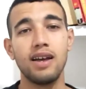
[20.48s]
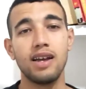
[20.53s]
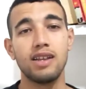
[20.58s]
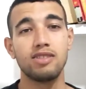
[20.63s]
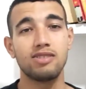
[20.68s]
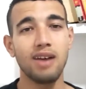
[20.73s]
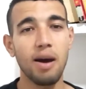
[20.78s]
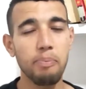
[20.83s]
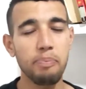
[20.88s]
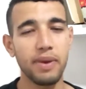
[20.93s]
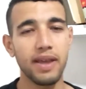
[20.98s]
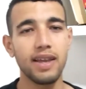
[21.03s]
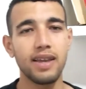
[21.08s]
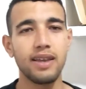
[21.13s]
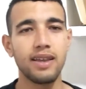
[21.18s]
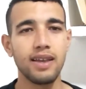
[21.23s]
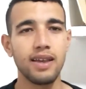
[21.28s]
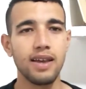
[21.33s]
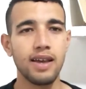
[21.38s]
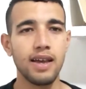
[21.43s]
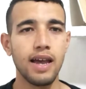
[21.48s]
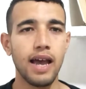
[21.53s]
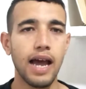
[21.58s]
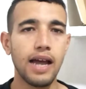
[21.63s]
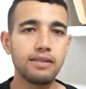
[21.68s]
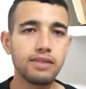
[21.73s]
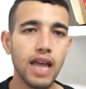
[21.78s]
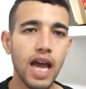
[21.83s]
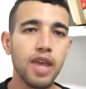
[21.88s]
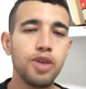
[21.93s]
topic
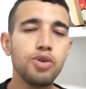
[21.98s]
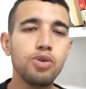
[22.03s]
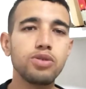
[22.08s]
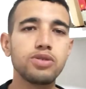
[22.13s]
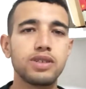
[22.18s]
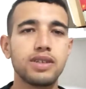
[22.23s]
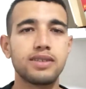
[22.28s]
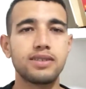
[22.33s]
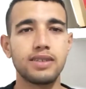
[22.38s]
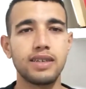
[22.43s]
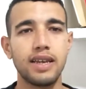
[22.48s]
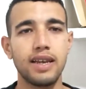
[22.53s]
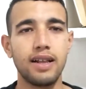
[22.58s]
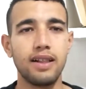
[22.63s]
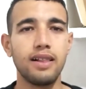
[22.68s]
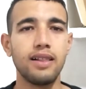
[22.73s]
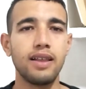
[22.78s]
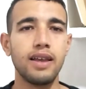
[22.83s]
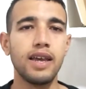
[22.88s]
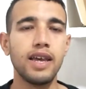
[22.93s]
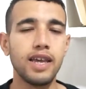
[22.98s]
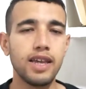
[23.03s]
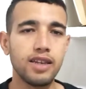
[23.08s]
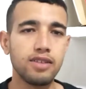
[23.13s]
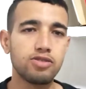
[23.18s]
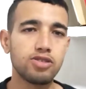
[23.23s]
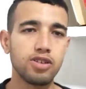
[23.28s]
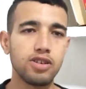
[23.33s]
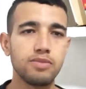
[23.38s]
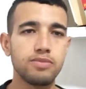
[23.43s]
and a huge skill in
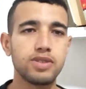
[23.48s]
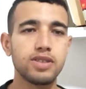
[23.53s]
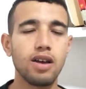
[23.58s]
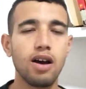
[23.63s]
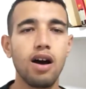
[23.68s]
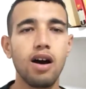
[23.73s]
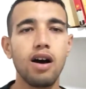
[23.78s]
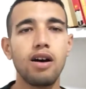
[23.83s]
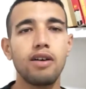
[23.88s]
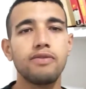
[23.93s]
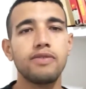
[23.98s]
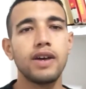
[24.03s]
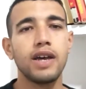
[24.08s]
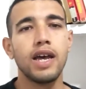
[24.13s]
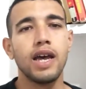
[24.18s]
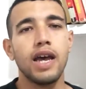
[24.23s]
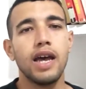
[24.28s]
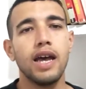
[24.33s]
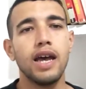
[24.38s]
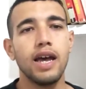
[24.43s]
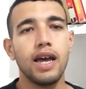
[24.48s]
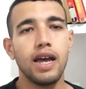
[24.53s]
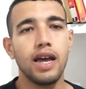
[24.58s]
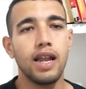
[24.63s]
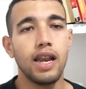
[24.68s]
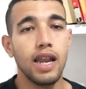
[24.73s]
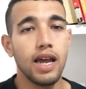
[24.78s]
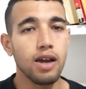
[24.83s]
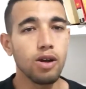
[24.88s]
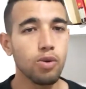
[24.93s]
terms of
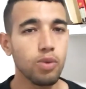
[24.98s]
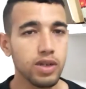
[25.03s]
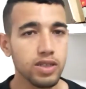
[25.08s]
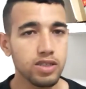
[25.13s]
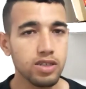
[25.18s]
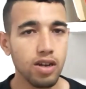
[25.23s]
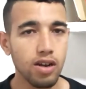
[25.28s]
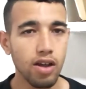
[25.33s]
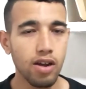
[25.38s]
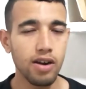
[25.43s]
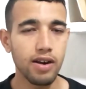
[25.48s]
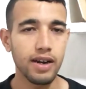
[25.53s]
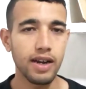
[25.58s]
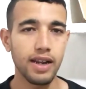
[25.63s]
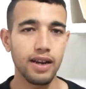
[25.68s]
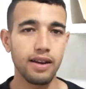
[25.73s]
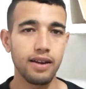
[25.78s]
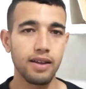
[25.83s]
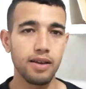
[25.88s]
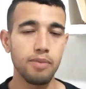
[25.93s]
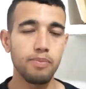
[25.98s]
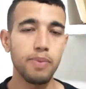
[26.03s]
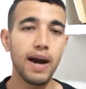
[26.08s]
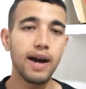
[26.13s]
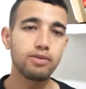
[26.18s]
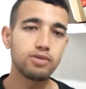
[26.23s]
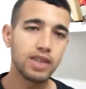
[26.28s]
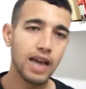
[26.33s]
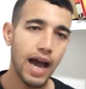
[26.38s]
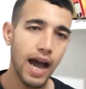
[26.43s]
language learning,
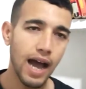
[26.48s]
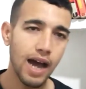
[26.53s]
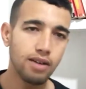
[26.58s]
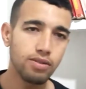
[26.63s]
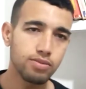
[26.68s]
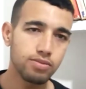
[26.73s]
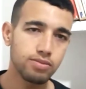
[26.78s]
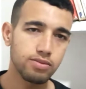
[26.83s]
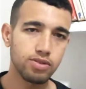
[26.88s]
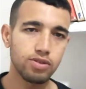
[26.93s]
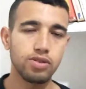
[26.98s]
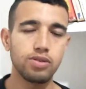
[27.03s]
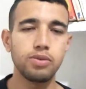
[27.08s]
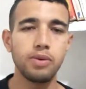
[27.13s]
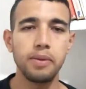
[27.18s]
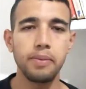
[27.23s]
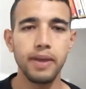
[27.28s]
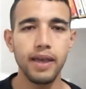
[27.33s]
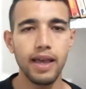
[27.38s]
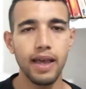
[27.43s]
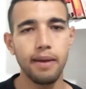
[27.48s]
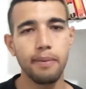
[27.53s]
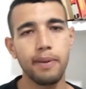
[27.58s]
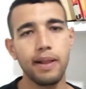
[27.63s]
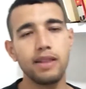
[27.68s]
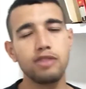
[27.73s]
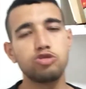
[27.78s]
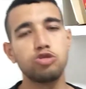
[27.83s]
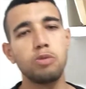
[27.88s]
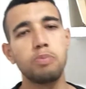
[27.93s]
about how could we be able
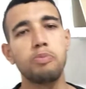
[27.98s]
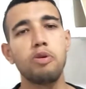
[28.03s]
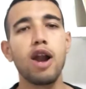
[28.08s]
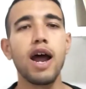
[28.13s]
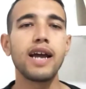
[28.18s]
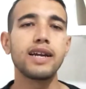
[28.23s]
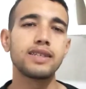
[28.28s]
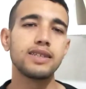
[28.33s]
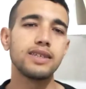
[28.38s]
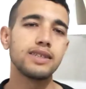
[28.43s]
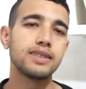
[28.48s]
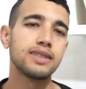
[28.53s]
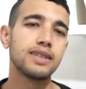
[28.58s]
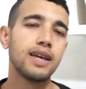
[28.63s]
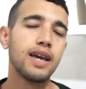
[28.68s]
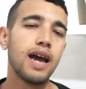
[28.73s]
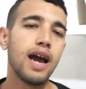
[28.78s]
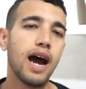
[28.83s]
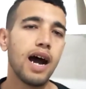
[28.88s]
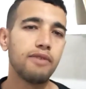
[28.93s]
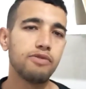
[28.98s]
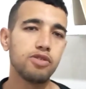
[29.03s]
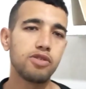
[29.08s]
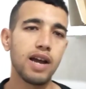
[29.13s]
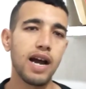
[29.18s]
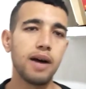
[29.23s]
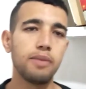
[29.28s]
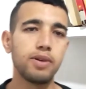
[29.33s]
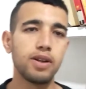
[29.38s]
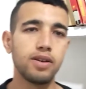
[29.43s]
to practice a
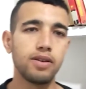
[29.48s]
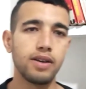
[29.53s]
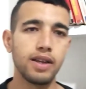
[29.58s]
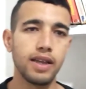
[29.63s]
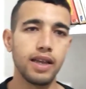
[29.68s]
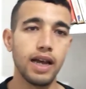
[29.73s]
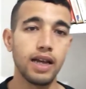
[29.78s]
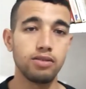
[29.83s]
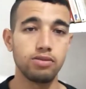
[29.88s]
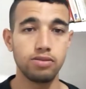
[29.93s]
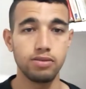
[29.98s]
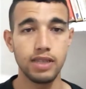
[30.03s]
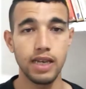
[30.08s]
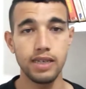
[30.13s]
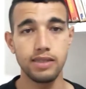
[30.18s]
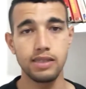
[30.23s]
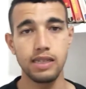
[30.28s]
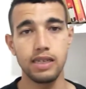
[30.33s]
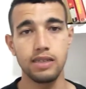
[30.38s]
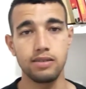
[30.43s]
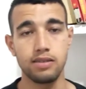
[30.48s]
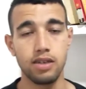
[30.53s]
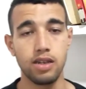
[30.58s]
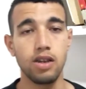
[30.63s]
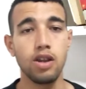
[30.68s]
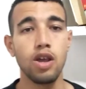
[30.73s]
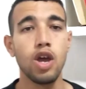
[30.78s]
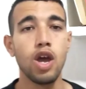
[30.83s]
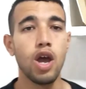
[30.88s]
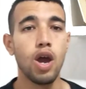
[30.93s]
vocabulary. And today's lesson
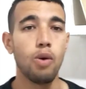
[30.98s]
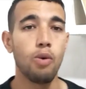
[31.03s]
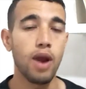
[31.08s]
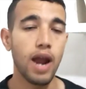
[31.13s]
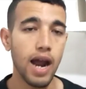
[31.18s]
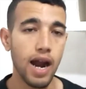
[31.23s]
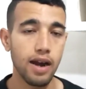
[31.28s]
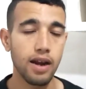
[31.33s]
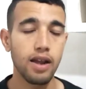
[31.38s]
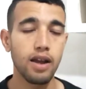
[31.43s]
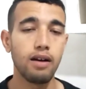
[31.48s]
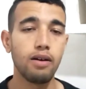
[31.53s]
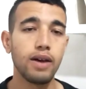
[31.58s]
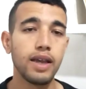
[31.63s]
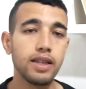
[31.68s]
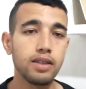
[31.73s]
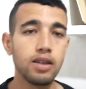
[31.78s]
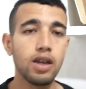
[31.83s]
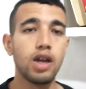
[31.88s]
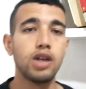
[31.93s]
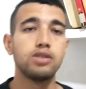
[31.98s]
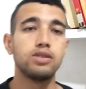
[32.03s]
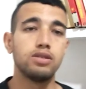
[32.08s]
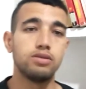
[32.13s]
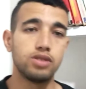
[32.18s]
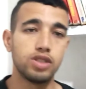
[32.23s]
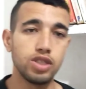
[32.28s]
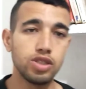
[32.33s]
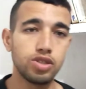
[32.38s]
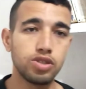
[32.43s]
we are going to
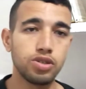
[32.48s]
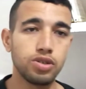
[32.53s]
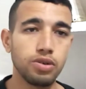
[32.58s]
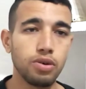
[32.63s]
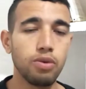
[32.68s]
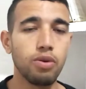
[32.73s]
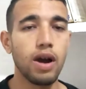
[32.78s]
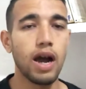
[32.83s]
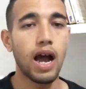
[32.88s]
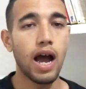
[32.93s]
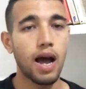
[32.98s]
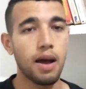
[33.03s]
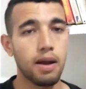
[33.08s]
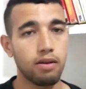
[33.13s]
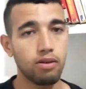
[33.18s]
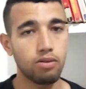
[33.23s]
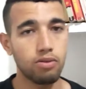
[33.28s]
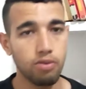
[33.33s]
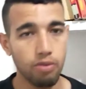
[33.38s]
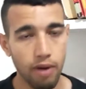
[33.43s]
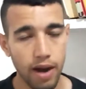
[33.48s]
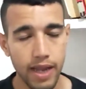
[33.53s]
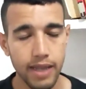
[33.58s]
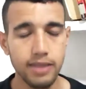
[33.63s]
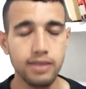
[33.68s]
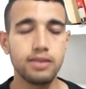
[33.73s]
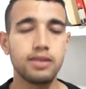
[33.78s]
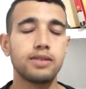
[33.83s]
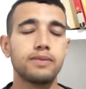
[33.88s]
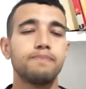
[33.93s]
teach you a
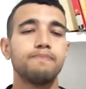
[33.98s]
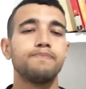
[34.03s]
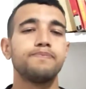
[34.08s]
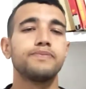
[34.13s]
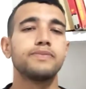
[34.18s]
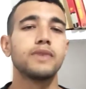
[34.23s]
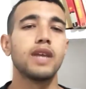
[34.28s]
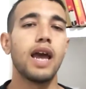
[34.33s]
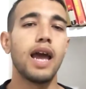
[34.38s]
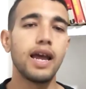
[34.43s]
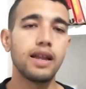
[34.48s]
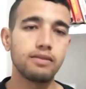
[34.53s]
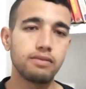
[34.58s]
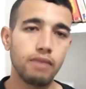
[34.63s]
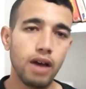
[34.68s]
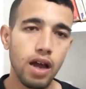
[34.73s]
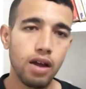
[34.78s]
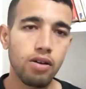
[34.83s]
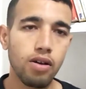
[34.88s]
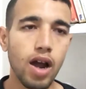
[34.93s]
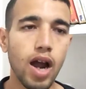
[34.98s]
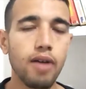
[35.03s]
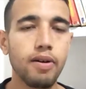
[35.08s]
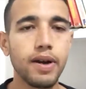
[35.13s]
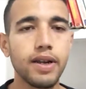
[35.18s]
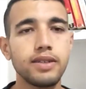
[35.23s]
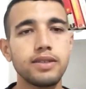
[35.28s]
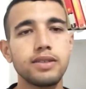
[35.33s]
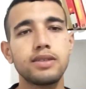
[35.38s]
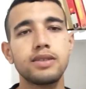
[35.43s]
great and a
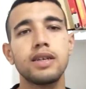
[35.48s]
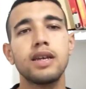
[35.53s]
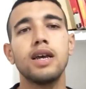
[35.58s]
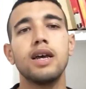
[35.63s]
current